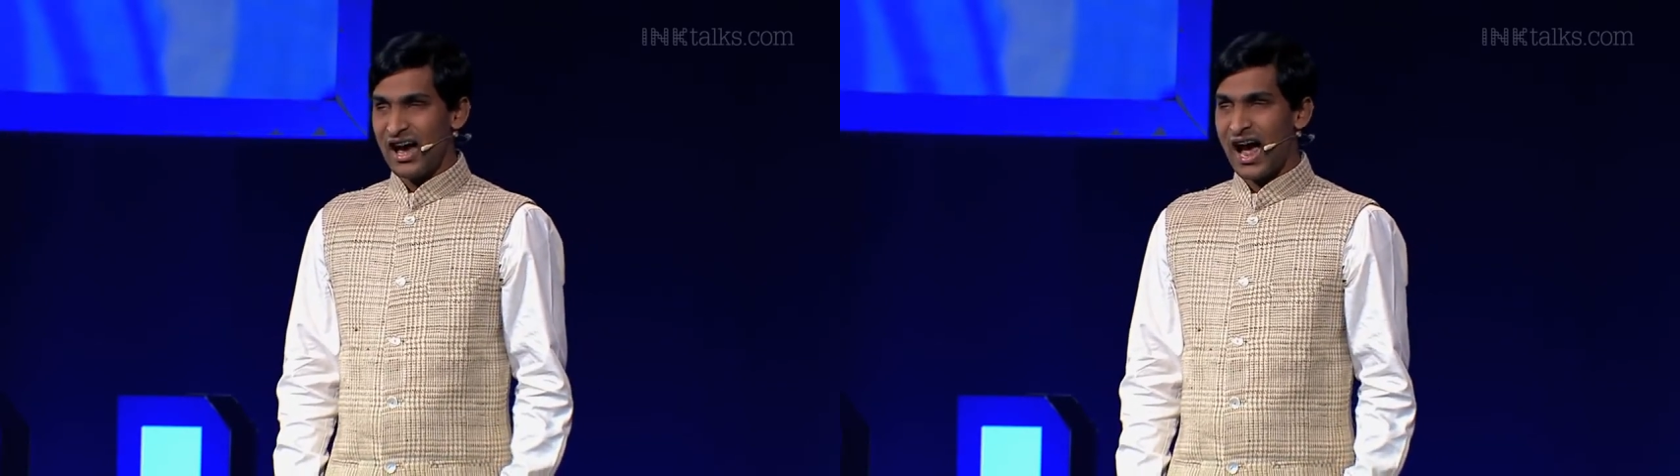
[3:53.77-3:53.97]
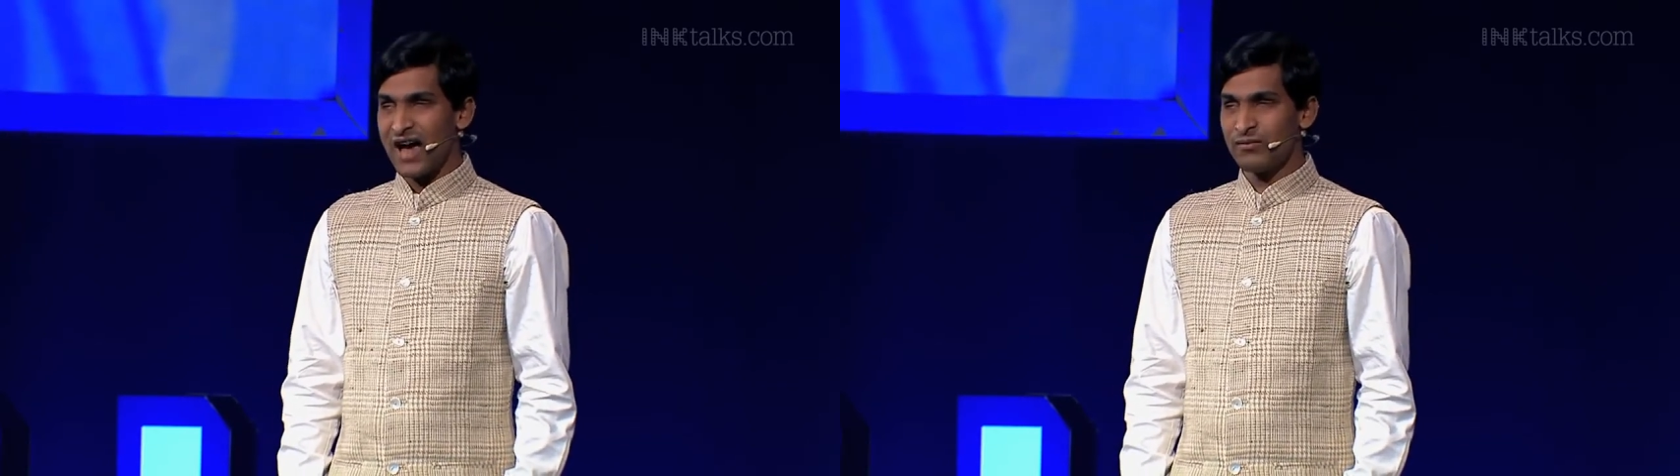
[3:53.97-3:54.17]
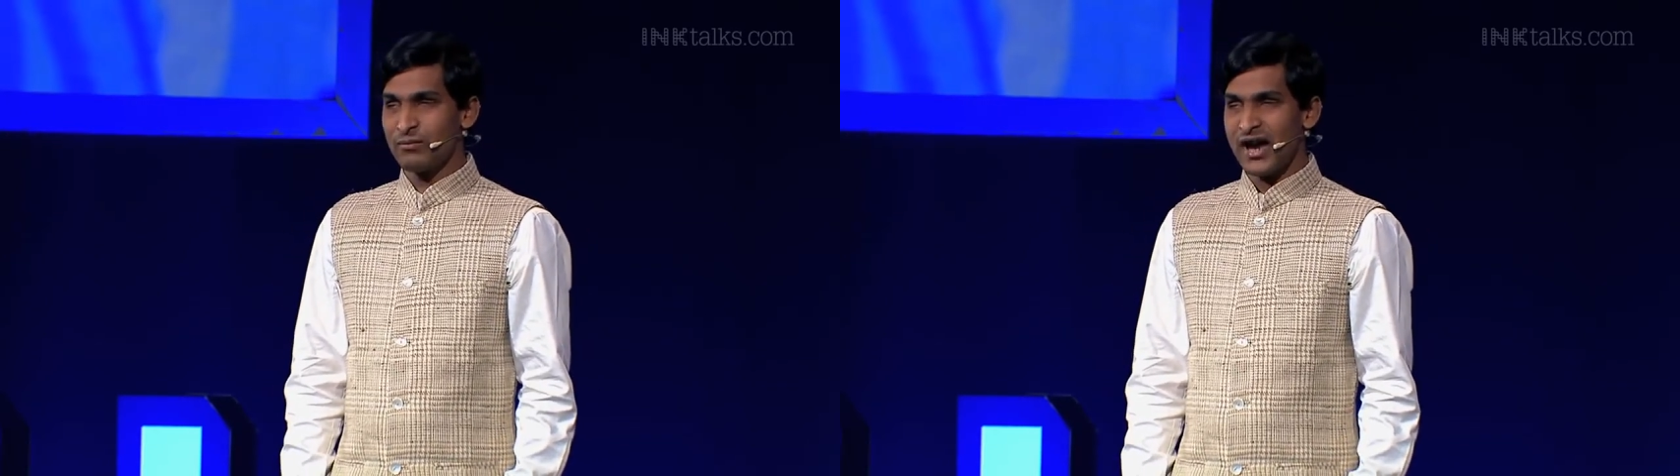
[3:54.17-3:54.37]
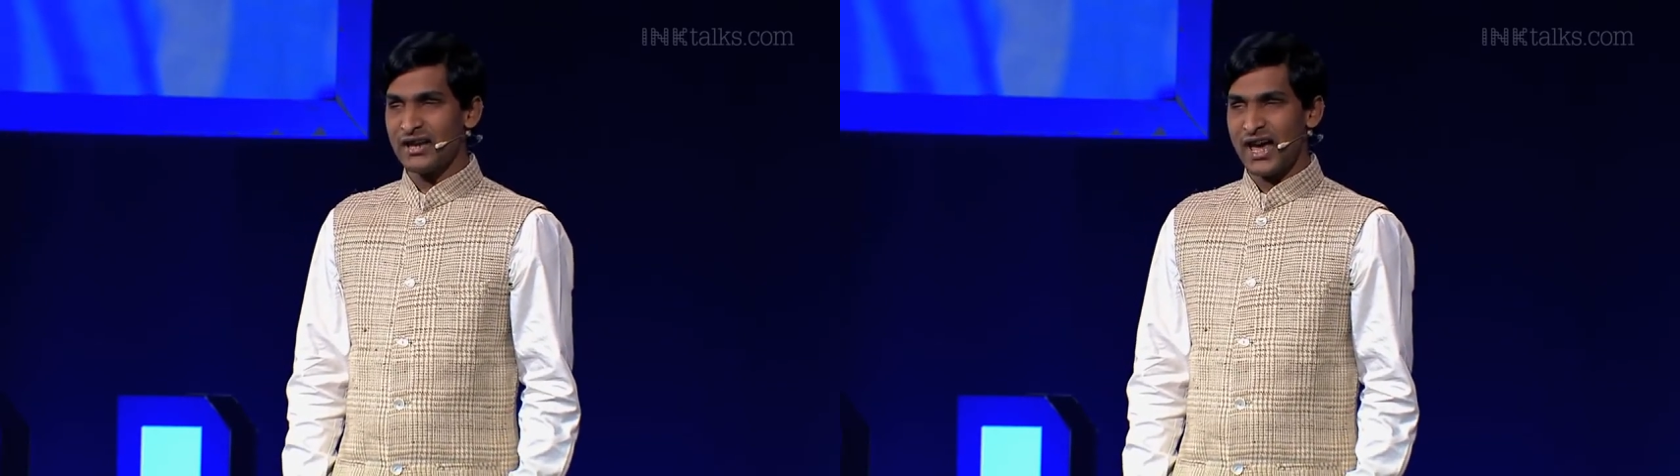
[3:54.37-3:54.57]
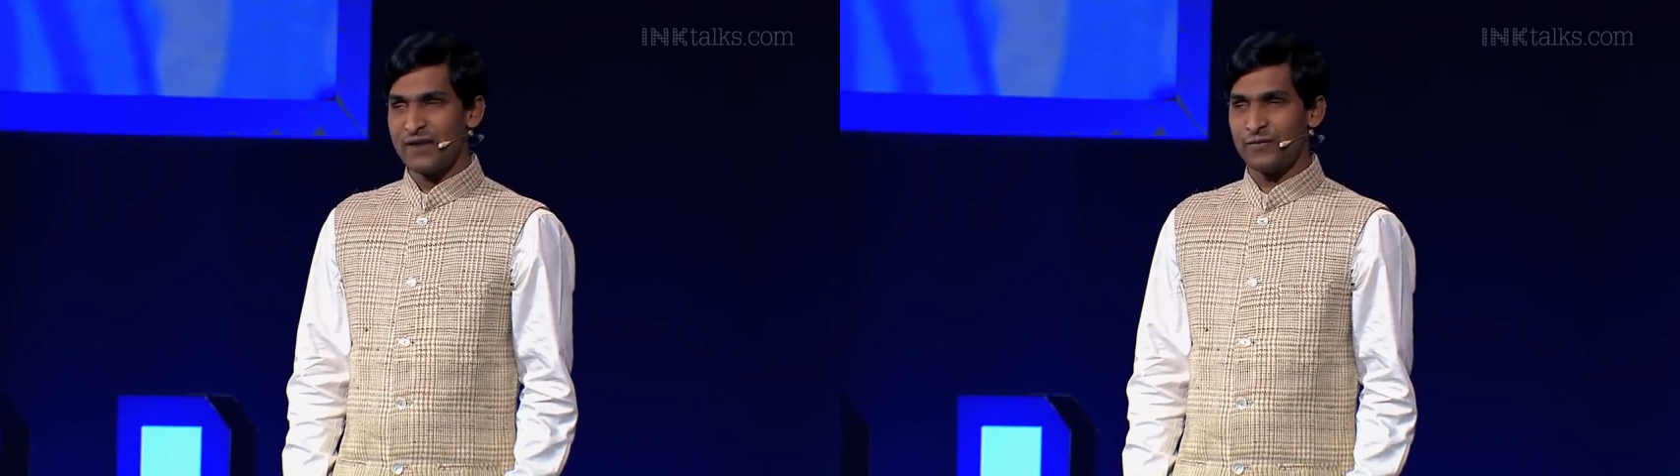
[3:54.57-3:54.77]
my
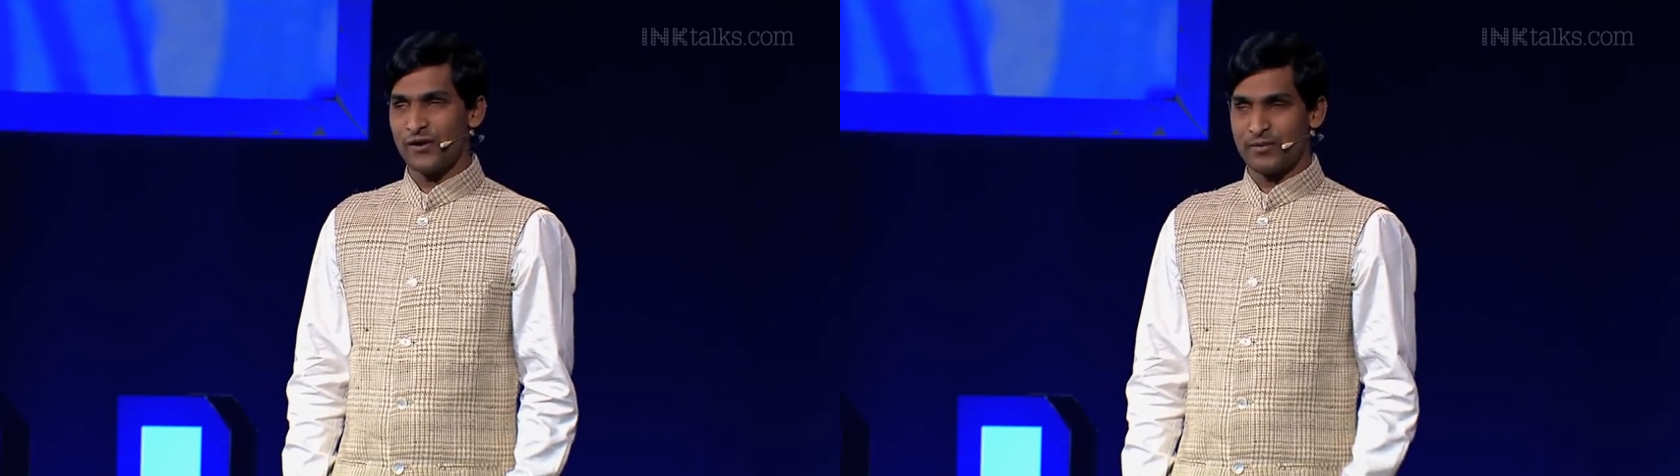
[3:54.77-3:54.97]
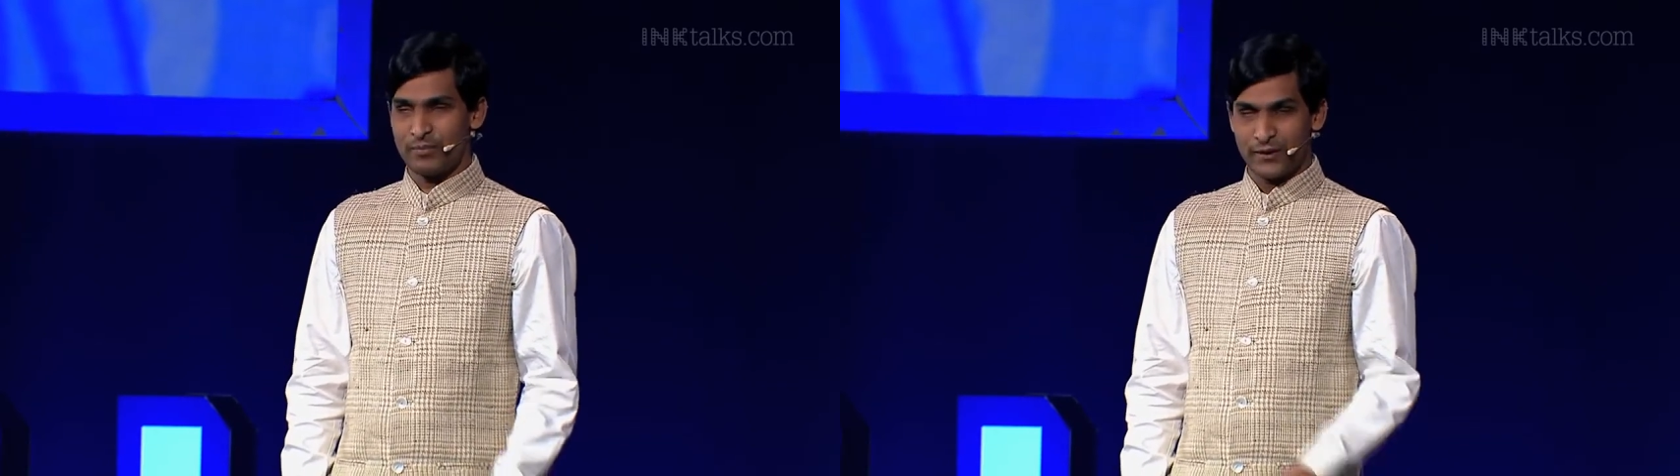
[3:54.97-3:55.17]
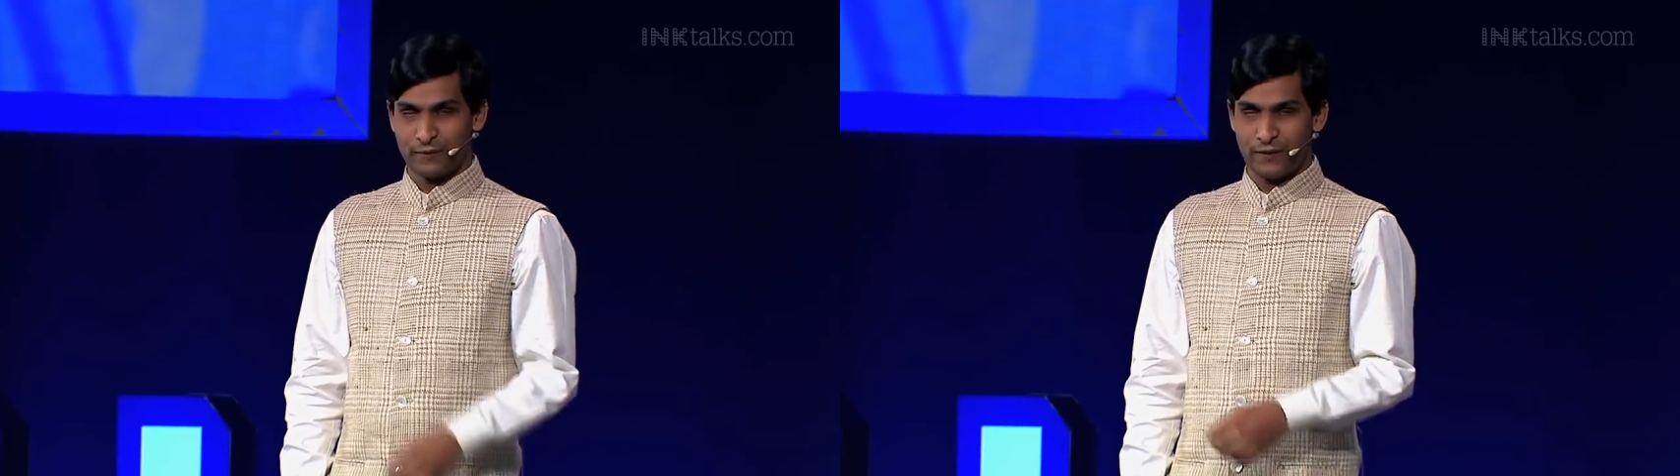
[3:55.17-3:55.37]
life was a big